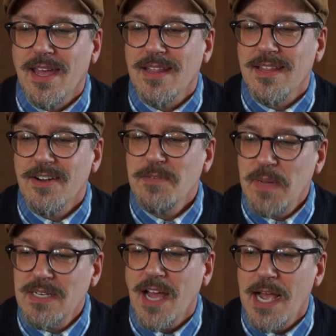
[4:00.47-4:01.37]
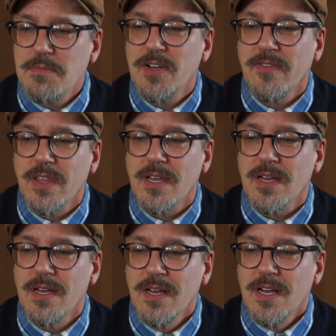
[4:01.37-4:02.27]
and there's been times over
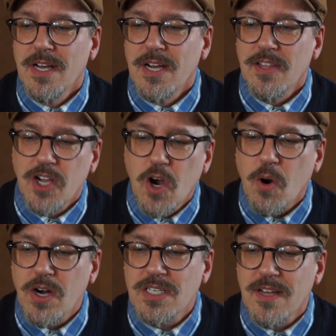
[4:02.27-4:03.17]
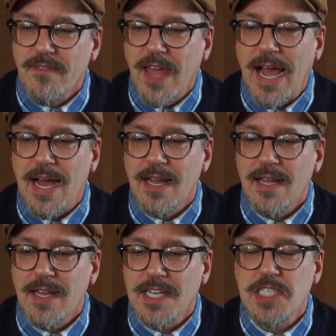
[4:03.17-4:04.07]
the course of
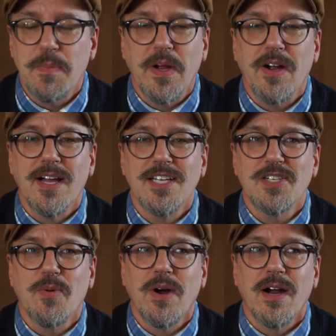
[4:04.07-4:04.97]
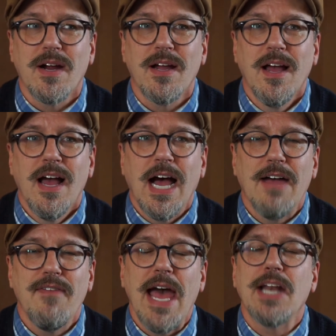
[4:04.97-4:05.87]
that experience where
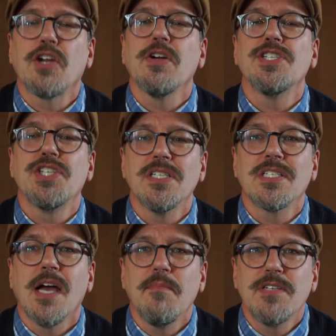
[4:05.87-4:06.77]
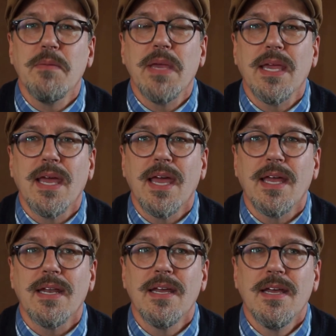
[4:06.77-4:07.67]
I've had Christians come to me
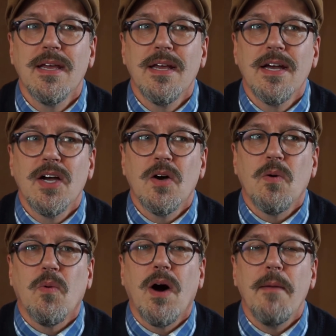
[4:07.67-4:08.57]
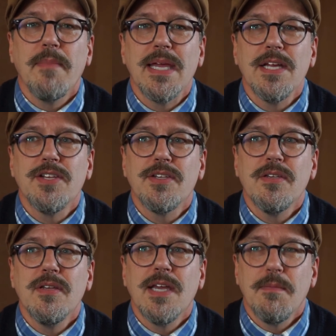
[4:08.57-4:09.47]
and want me
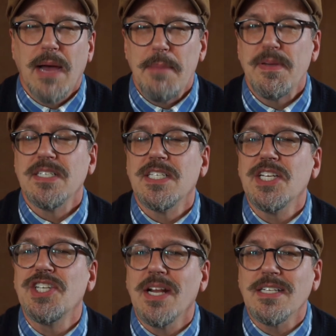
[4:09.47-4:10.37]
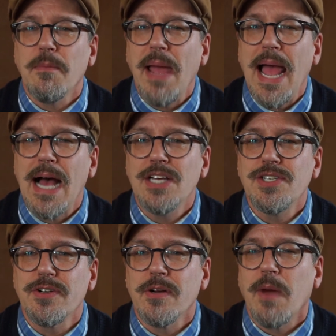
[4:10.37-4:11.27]
in my position as a
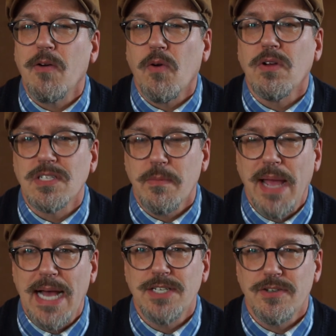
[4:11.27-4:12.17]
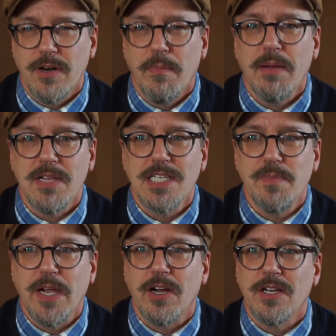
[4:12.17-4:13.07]
pastor, in my role as a pastor and public
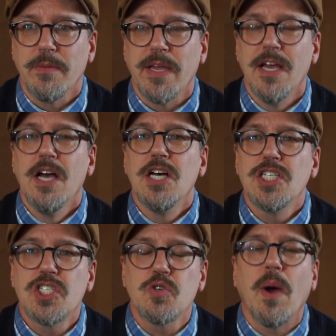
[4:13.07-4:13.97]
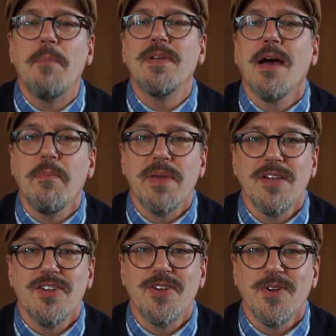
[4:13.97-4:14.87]
speaker, to be swept up
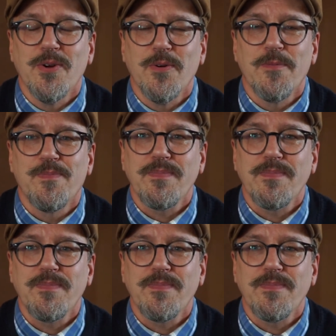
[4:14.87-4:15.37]
into